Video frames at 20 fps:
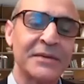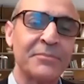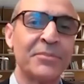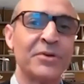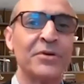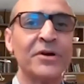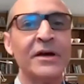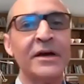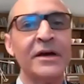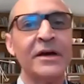
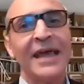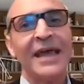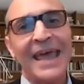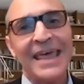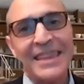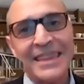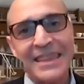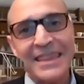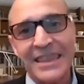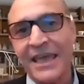December.
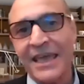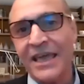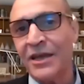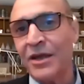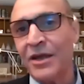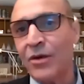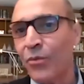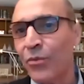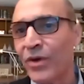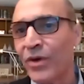And
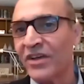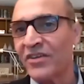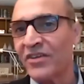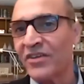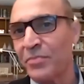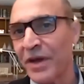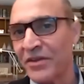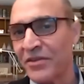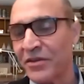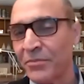then we
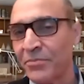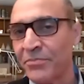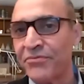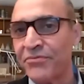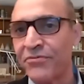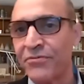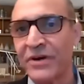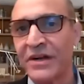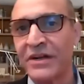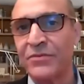expect a
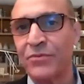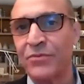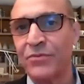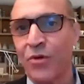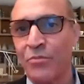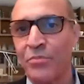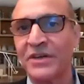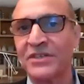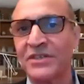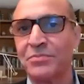pretty
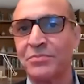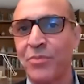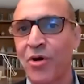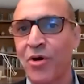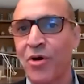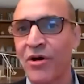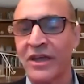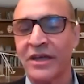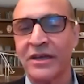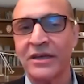robust
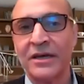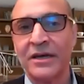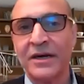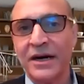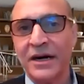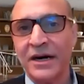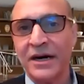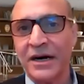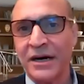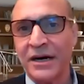market,
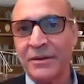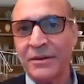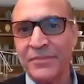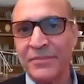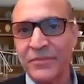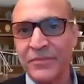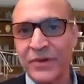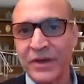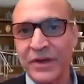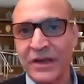
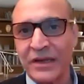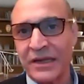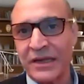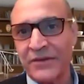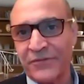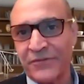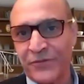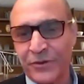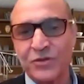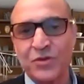
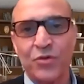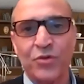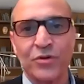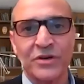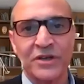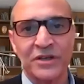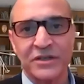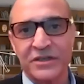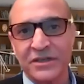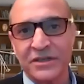really first
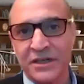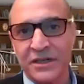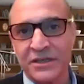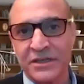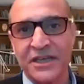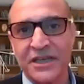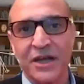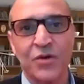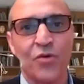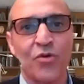quarter,
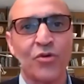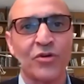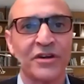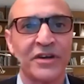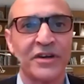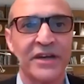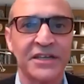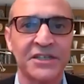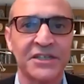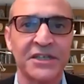second
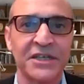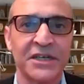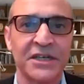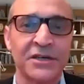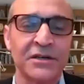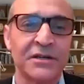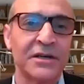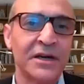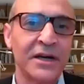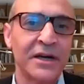quarter next
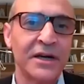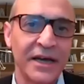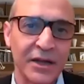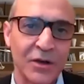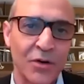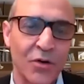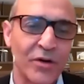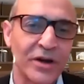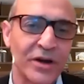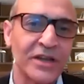year,
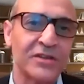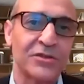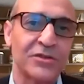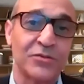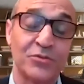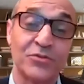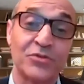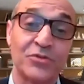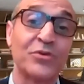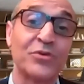and going
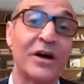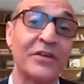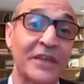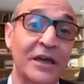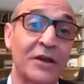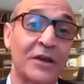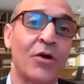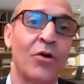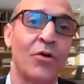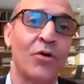in
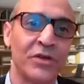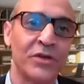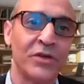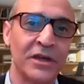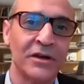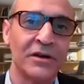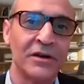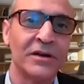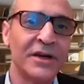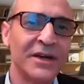throughout that
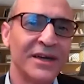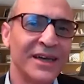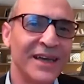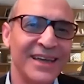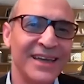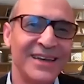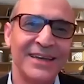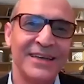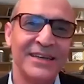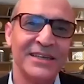whole year.
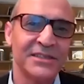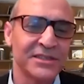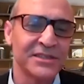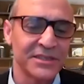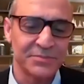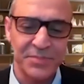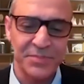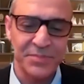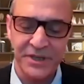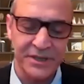And
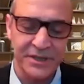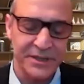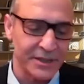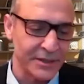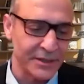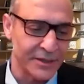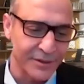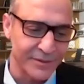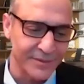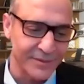this has
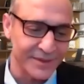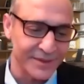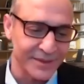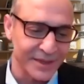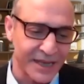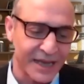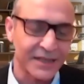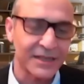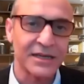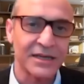been,
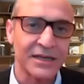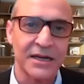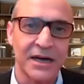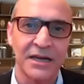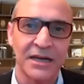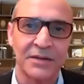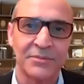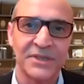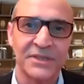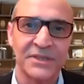a lot of the
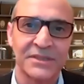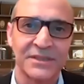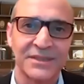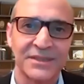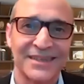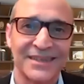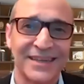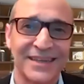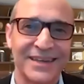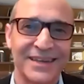
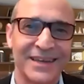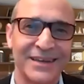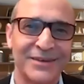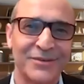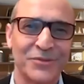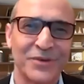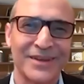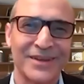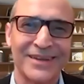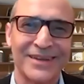economists
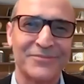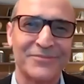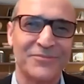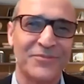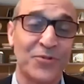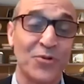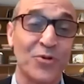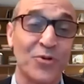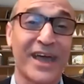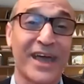and
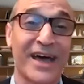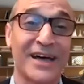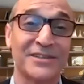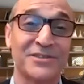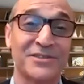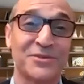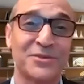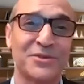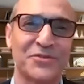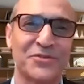really
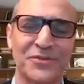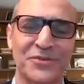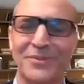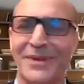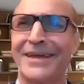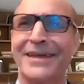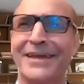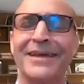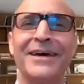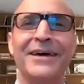forecasters
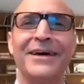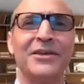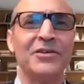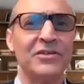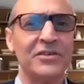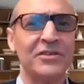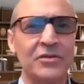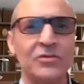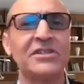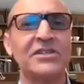from like
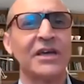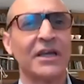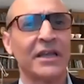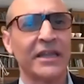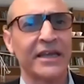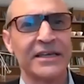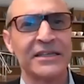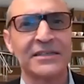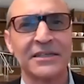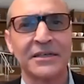
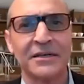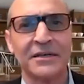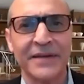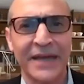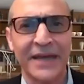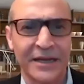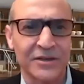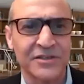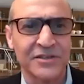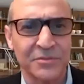UCLA's
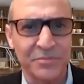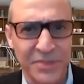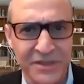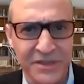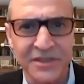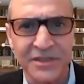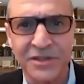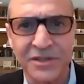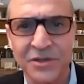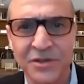Anderson
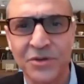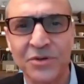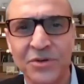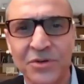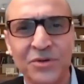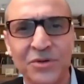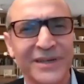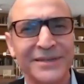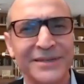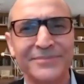Business
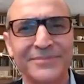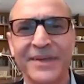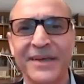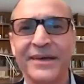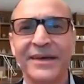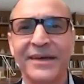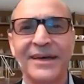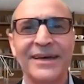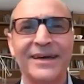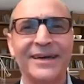School
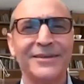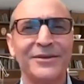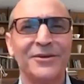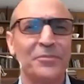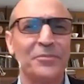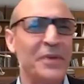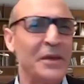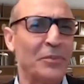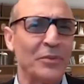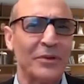and
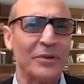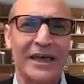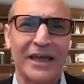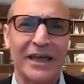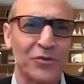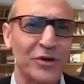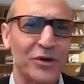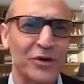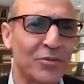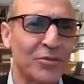people
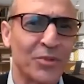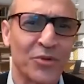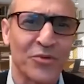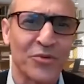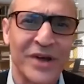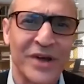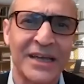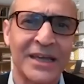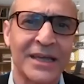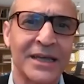like Enrico
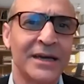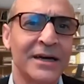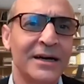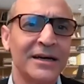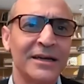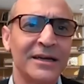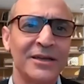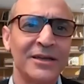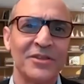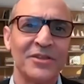
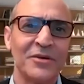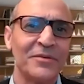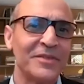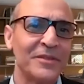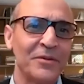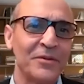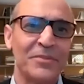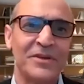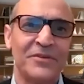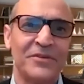Moretti,
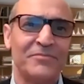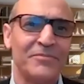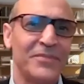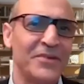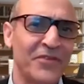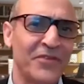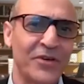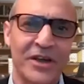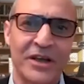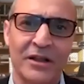they've
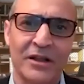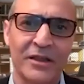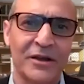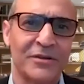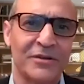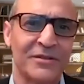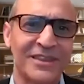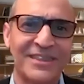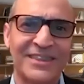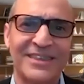been very
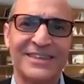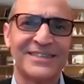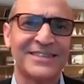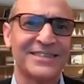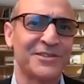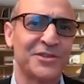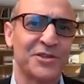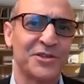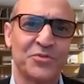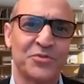clear that
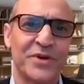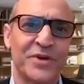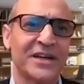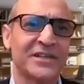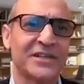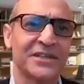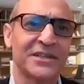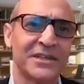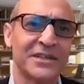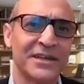this is the
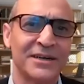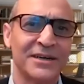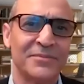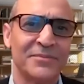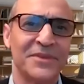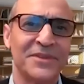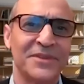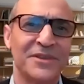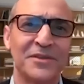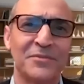direction,
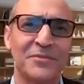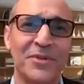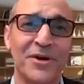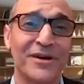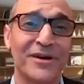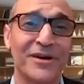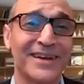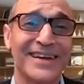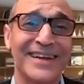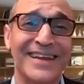the
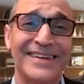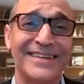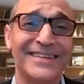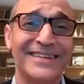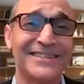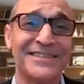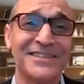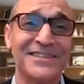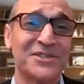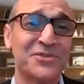market,
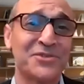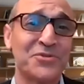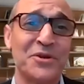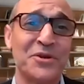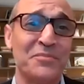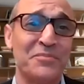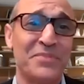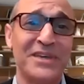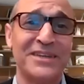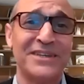and it's just
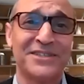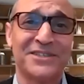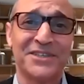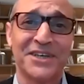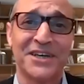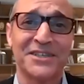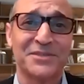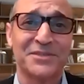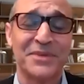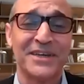going to be an
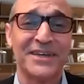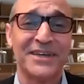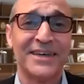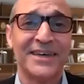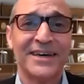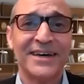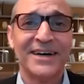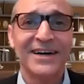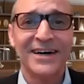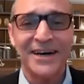adjustment.
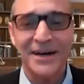